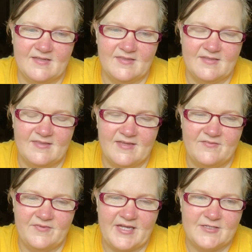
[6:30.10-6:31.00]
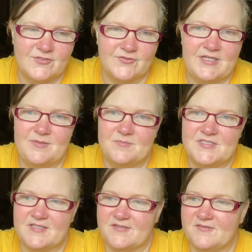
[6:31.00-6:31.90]
that they've had dreams
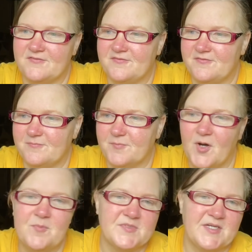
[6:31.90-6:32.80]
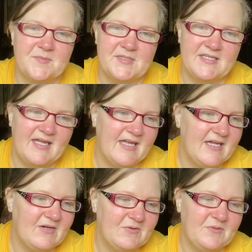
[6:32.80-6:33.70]
of bombs coming
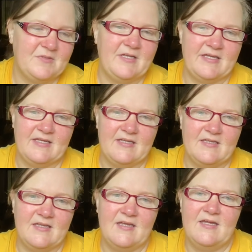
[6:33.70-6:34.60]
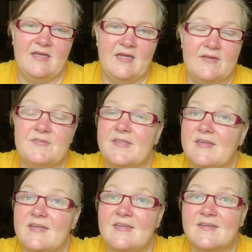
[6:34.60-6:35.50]
down and
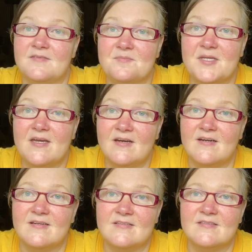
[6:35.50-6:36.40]
everything. Yeah.